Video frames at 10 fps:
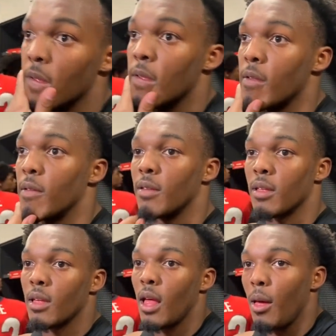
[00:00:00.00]

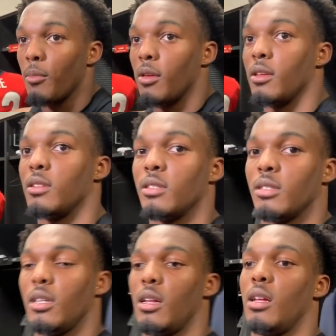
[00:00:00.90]
respect or different? I mean,
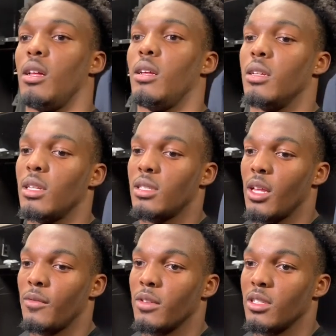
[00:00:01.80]
or? Uh, it's
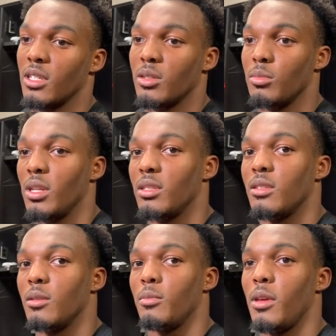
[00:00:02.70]
definitely just a blessing
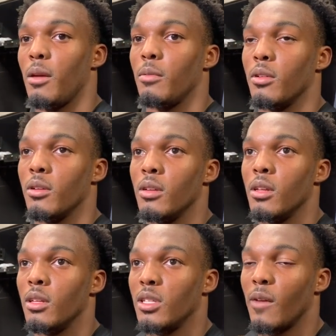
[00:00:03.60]
to be able to,
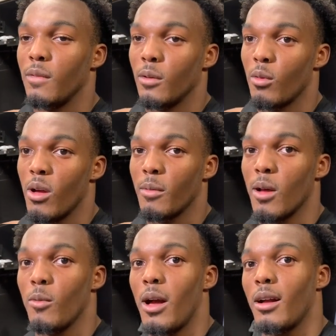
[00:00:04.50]
definitely where,
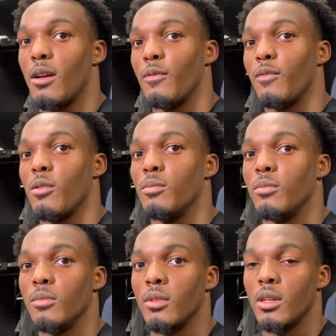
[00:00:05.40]
where, i come from,
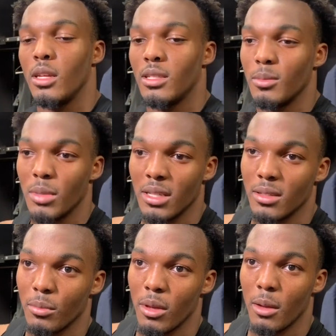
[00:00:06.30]
it's a blessing
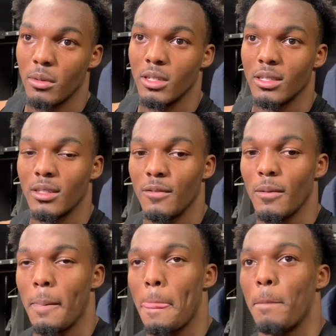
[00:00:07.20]
to be able to just even
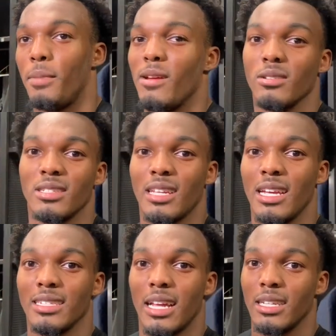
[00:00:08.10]
play on a
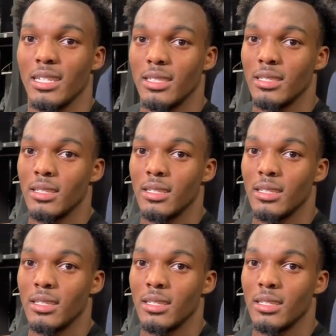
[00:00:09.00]
stage like this